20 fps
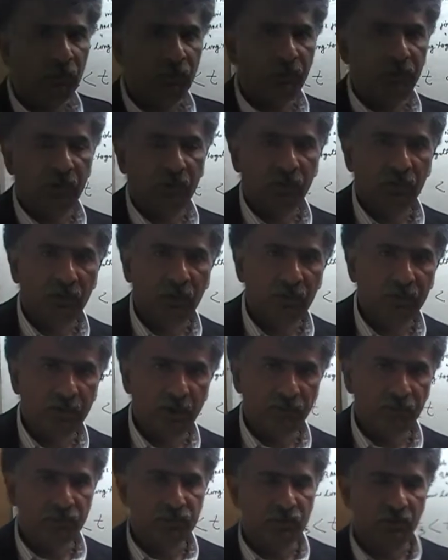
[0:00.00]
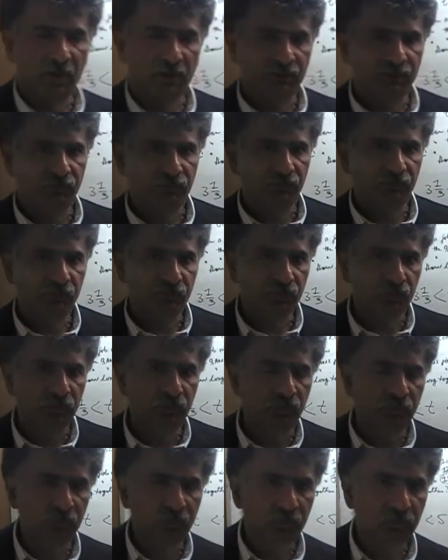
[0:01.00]
to narrow down the answer choices to
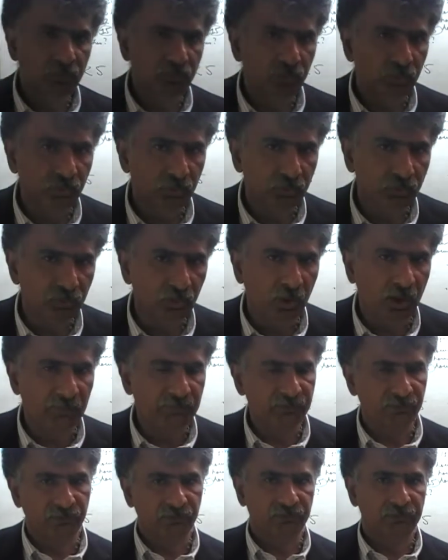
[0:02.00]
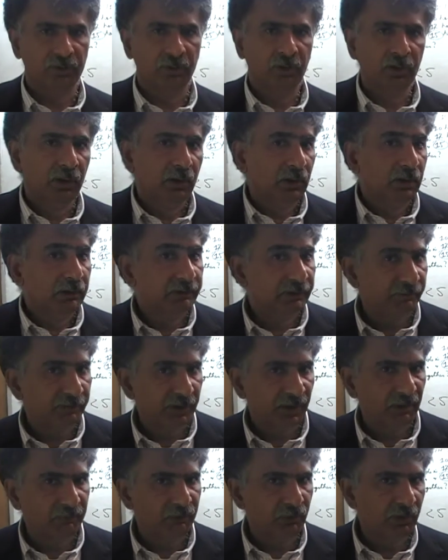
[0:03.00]
two, two, two options.
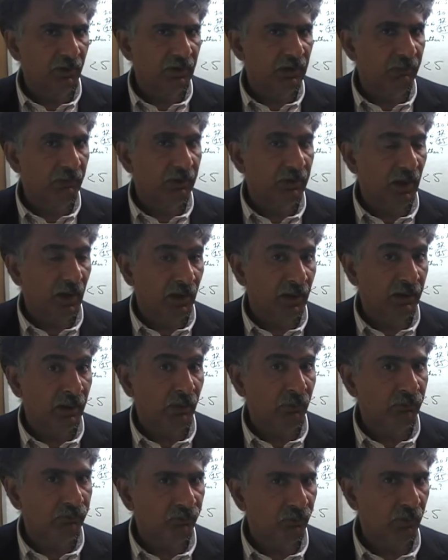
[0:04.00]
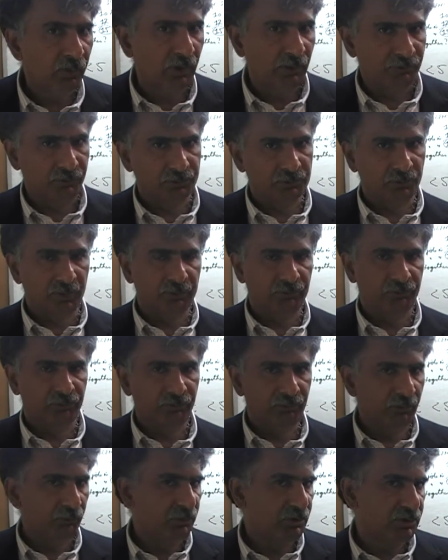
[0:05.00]
Sometimes you can even knock down four answer choices,
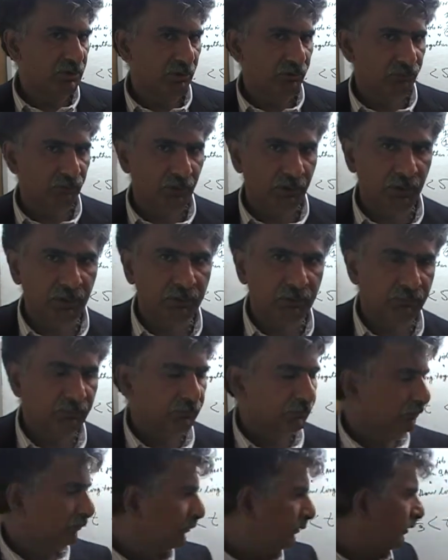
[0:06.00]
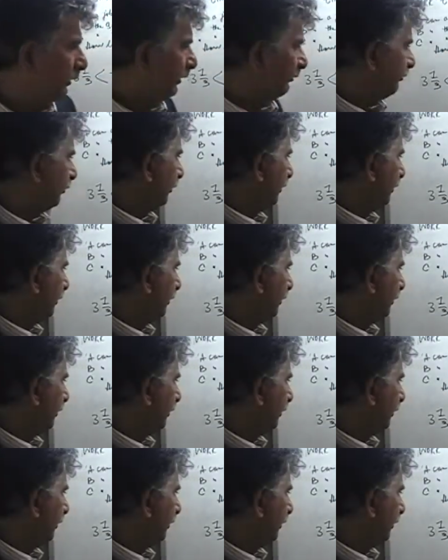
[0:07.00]
in which case you're done. Let's do